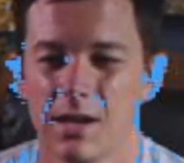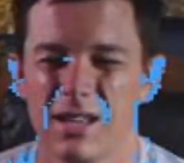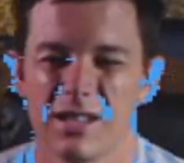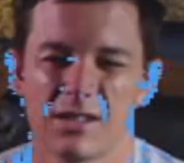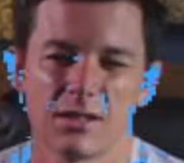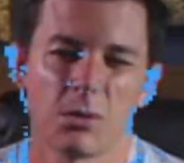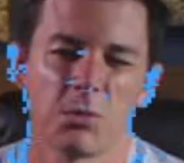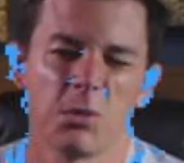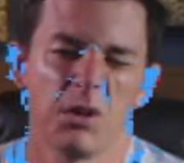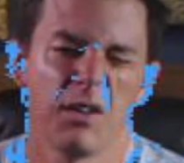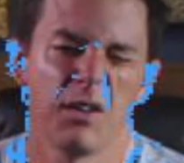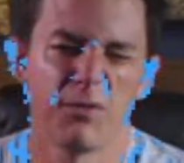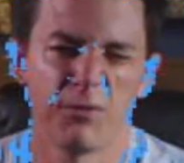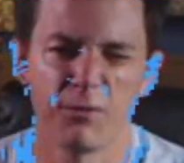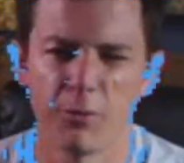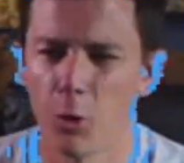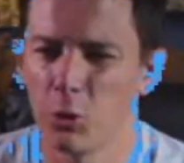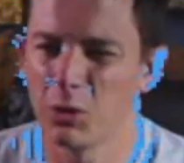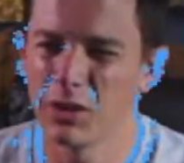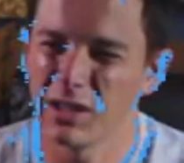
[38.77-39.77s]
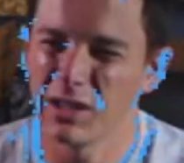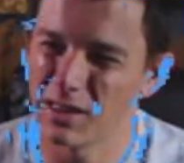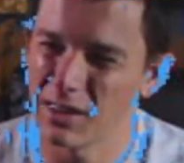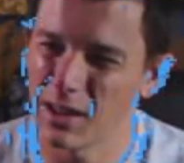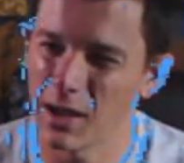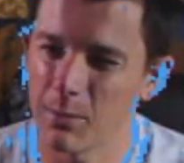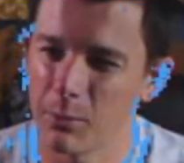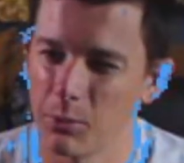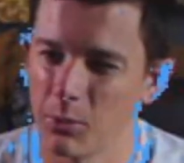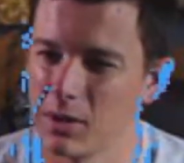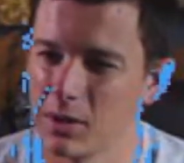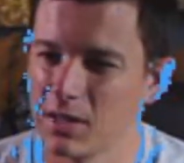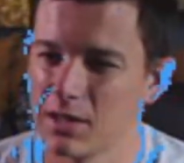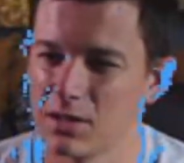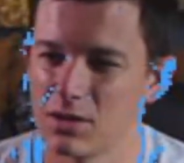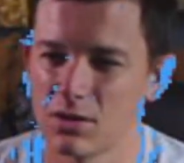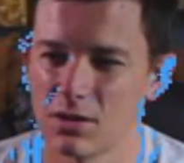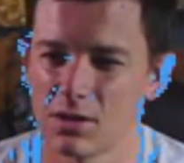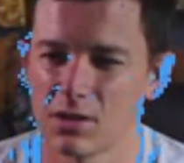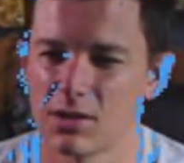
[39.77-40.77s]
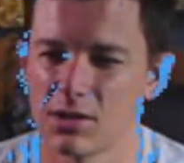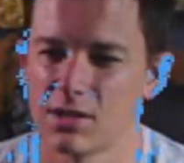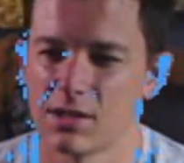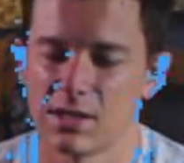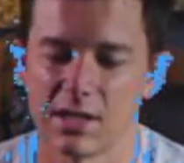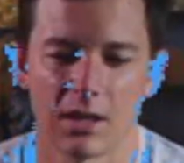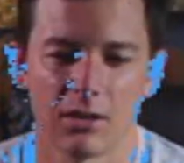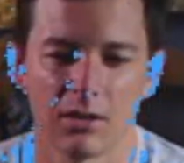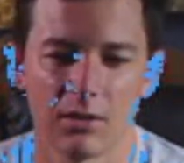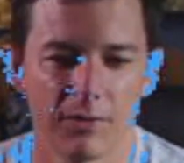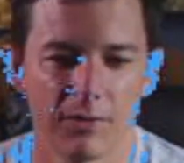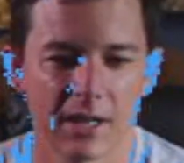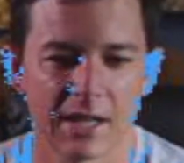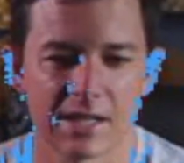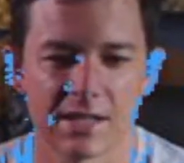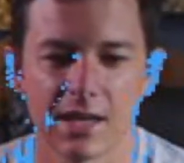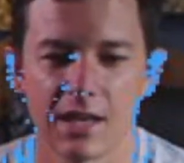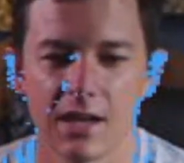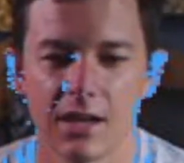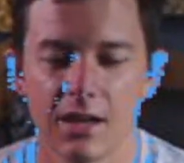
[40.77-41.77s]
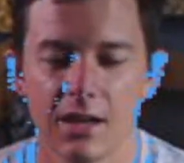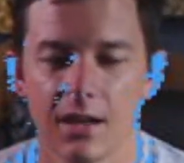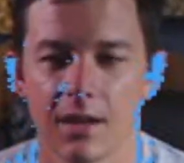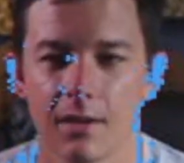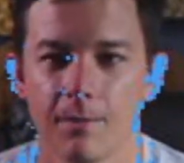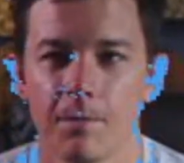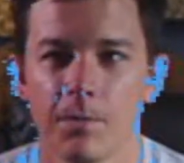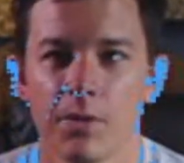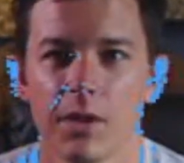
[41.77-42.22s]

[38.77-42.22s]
It's not really Foley at that point, it's just sound effects editing.